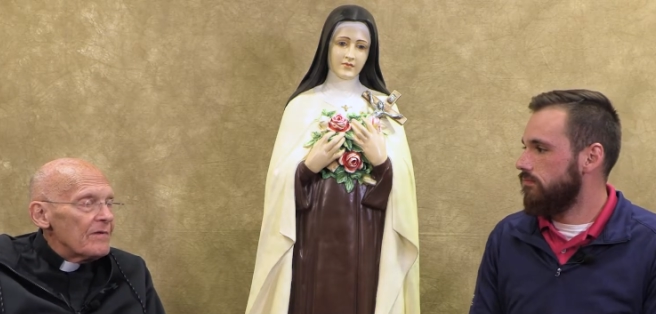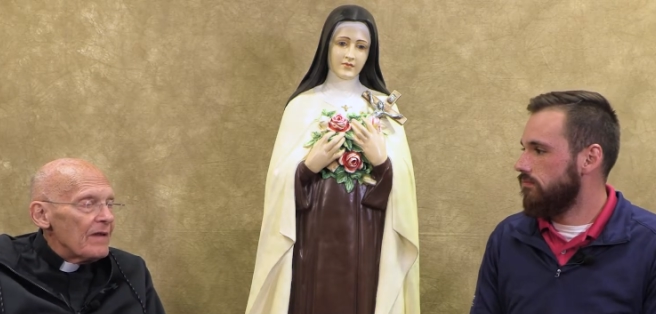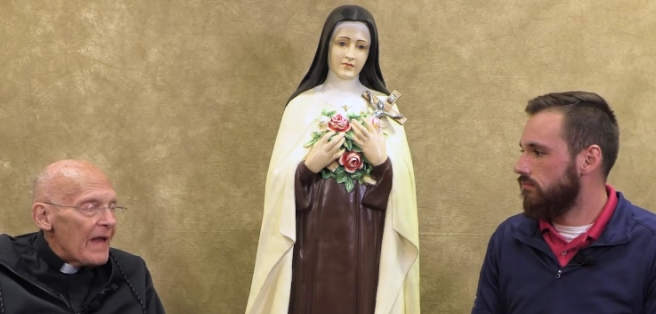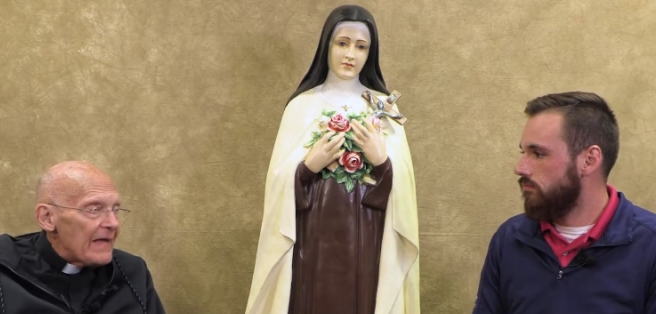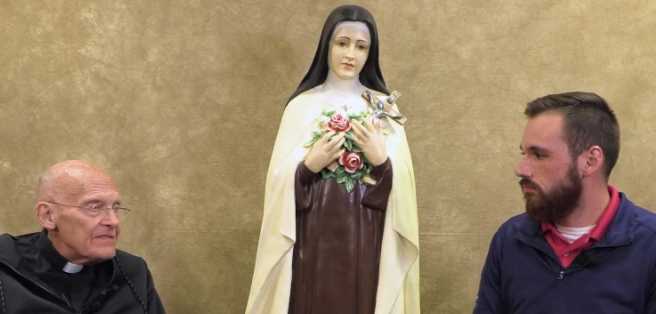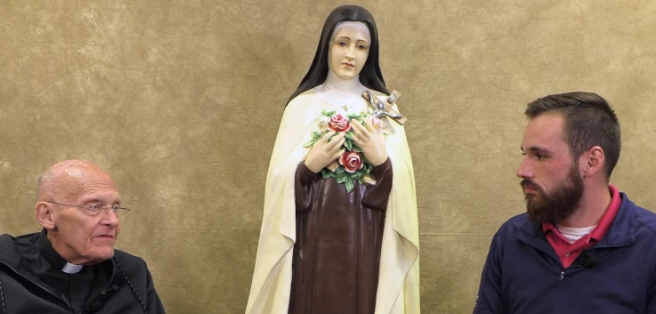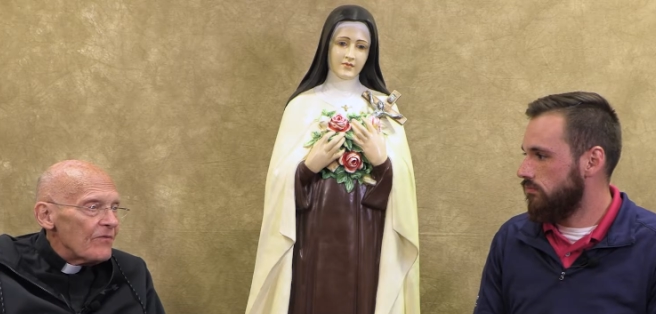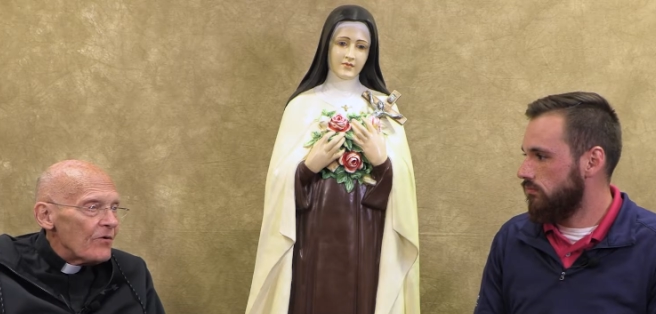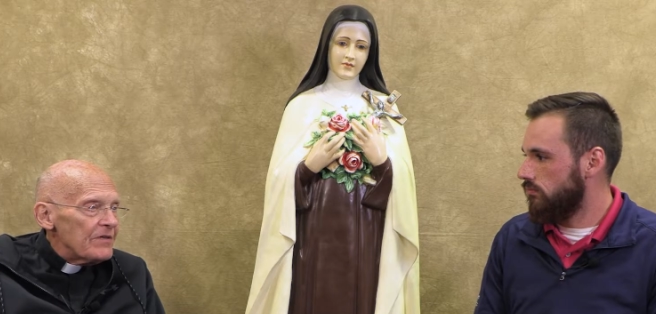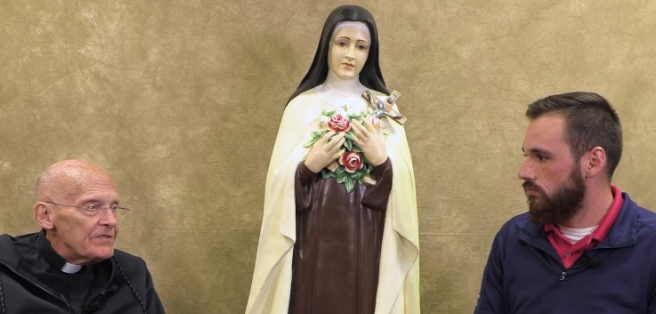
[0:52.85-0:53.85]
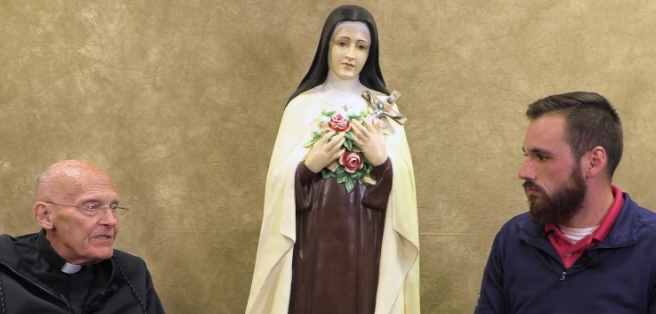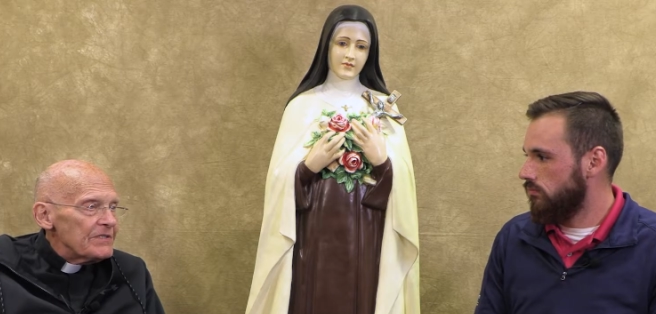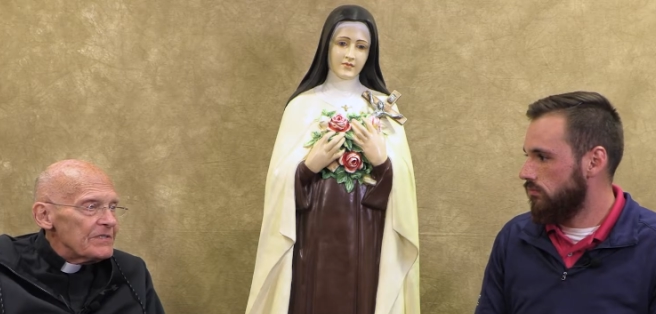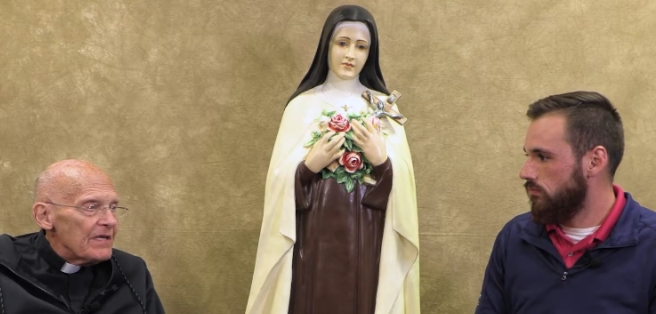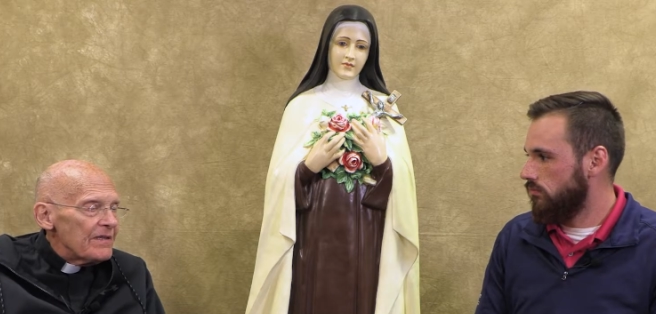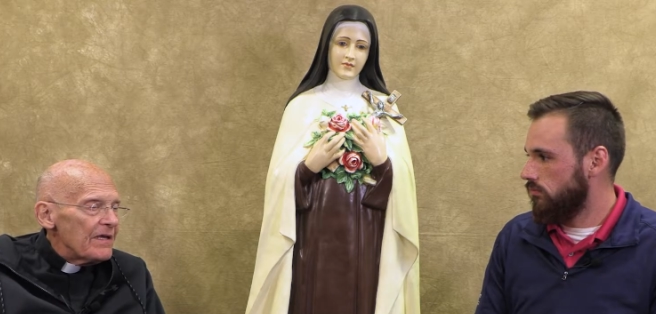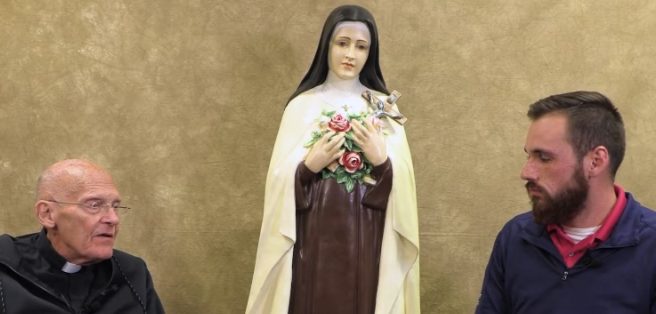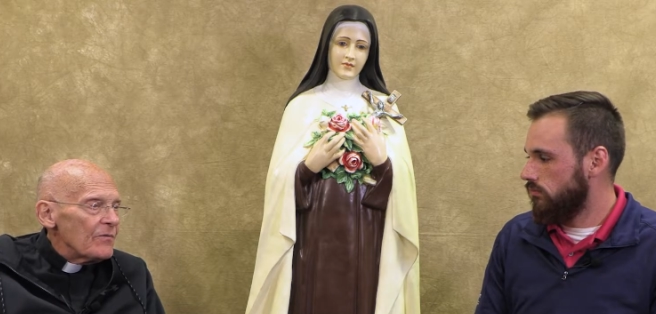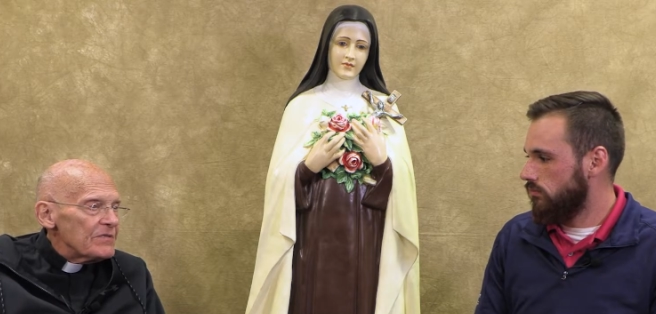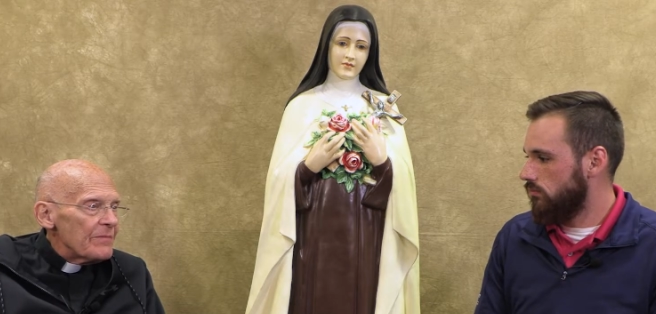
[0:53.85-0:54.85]
Speaker 1: lots of origins. I think
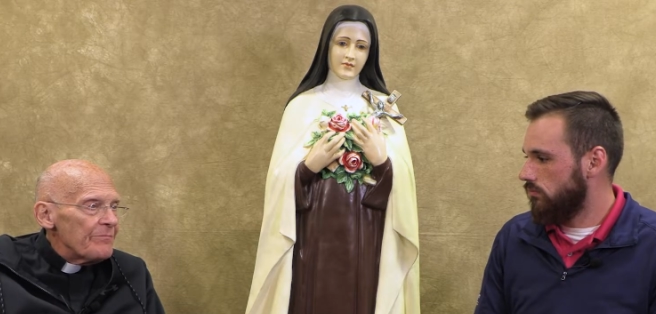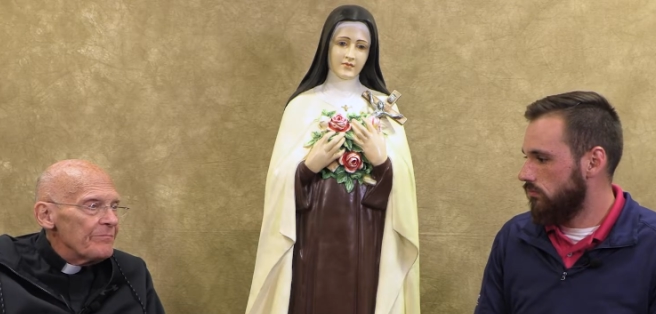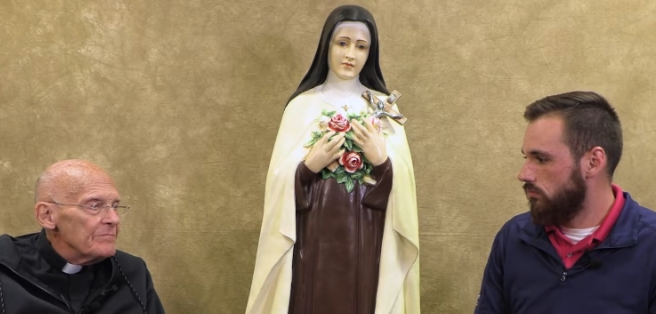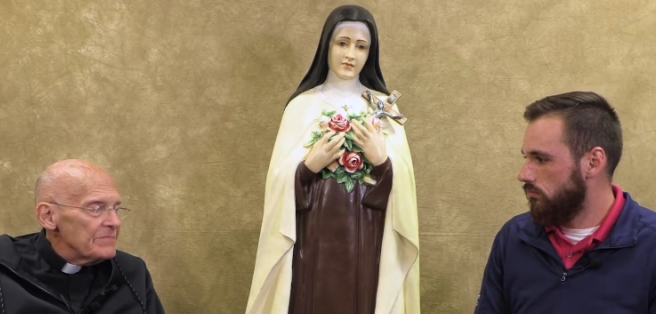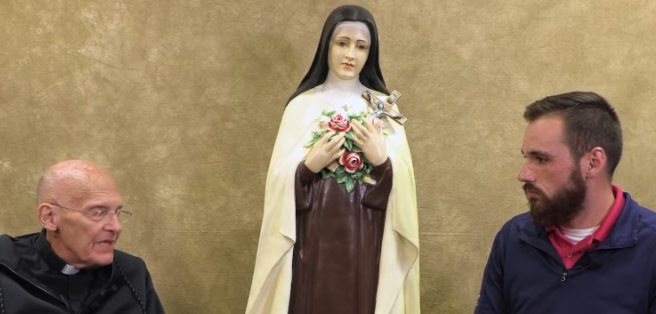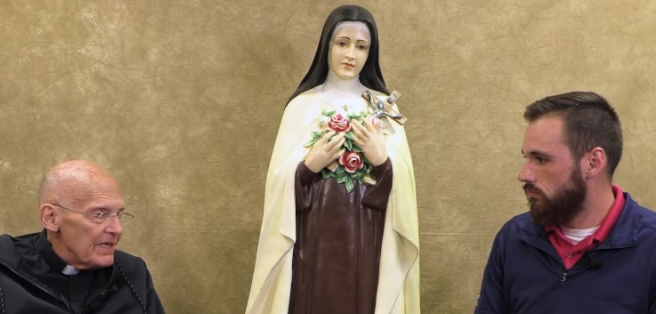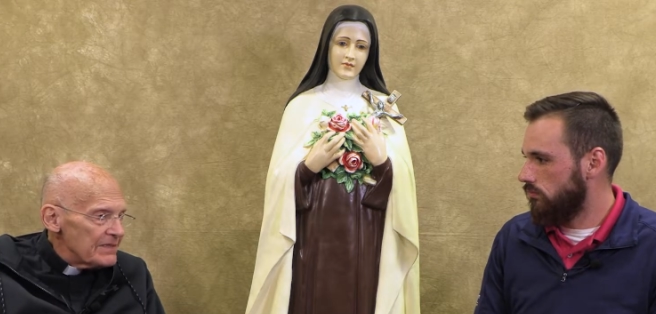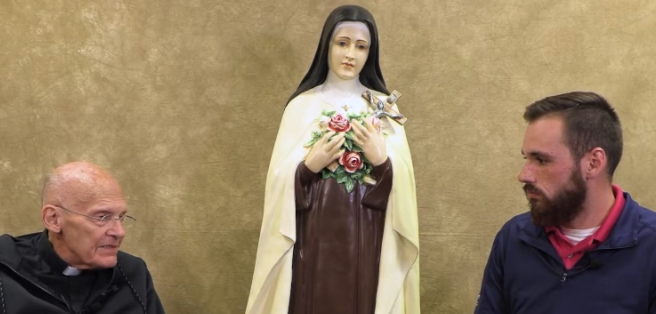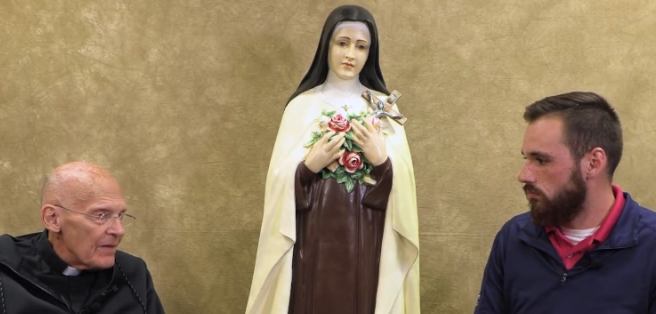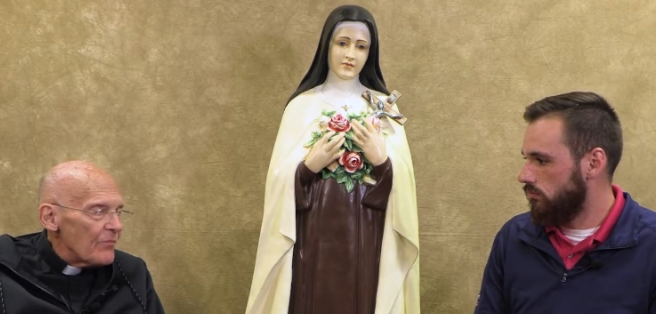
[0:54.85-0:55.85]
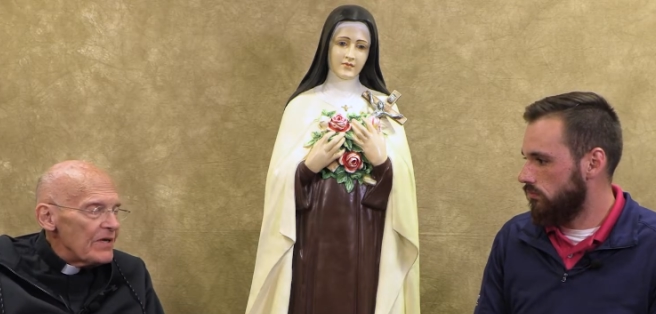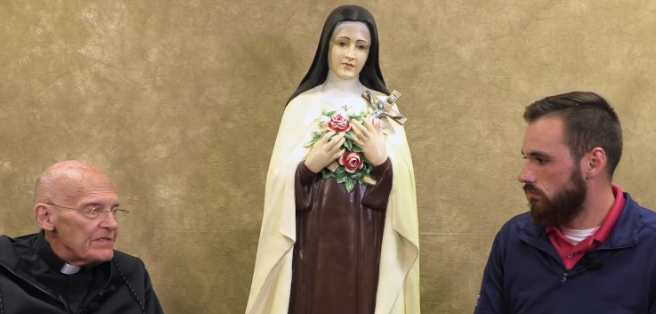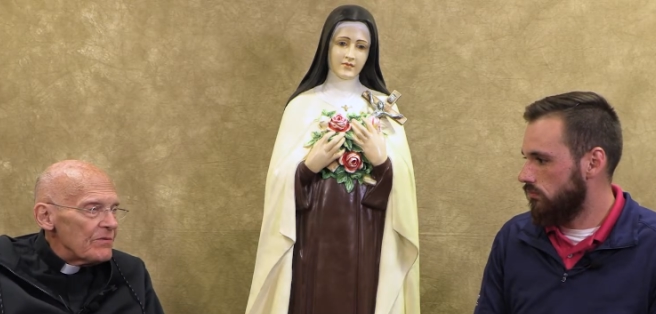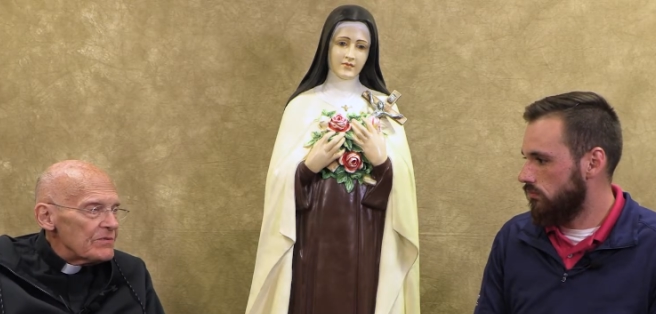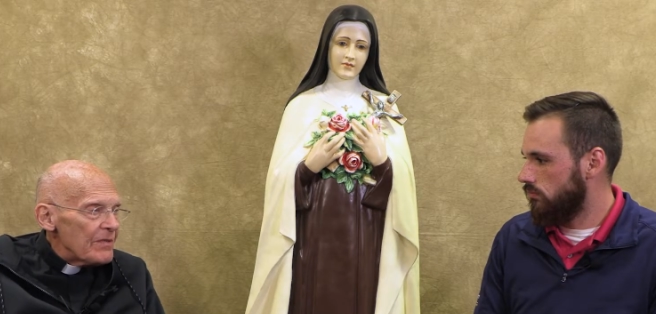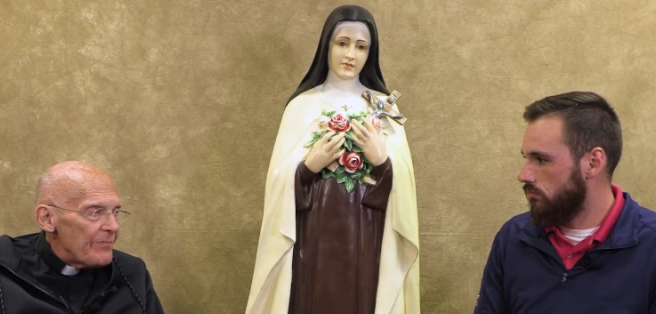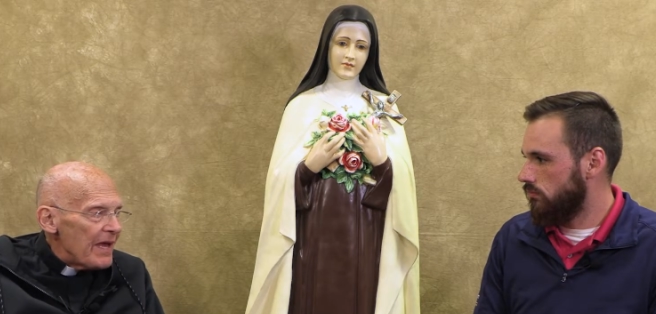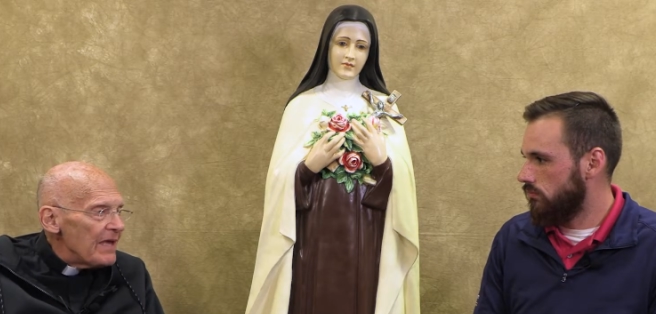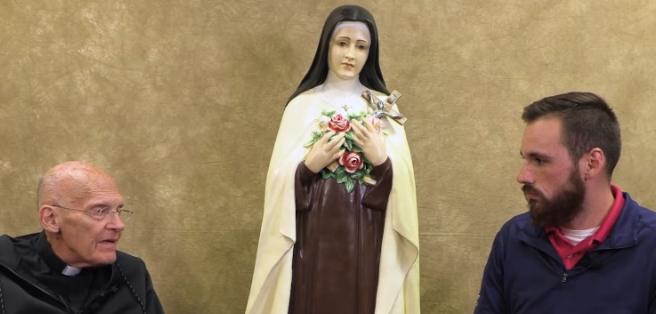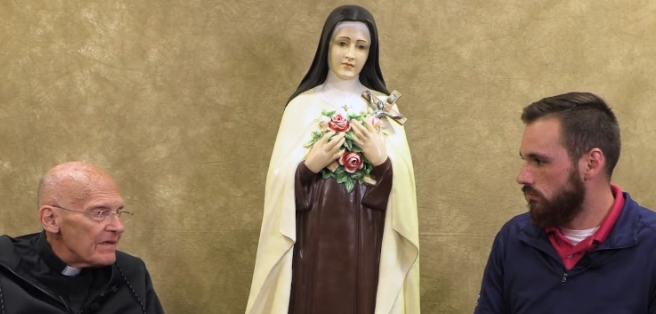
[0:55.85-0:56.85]
it was a in some ways it was a
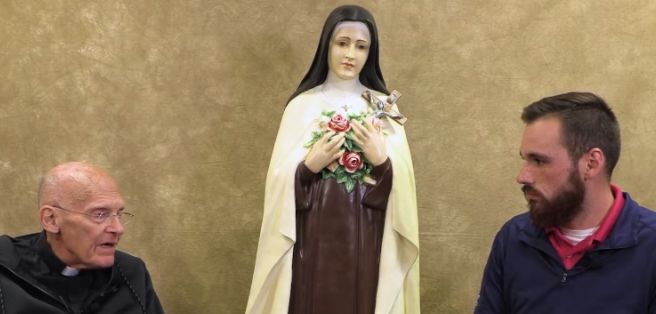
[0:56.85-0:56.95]
pagan